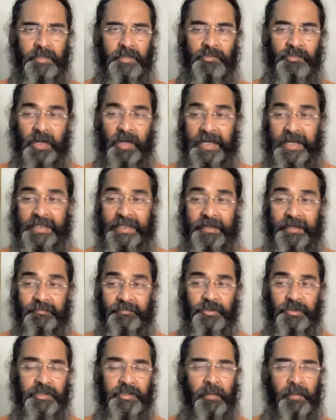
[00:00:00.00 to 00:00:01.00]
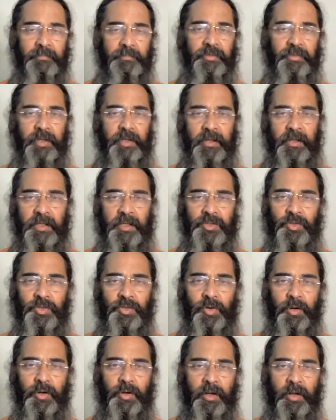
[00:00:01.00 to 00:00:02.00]
relative to something, it's
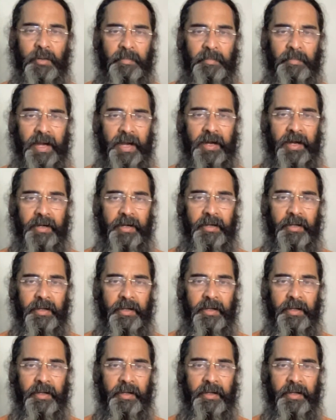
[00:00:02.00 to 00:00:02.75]
good or bad.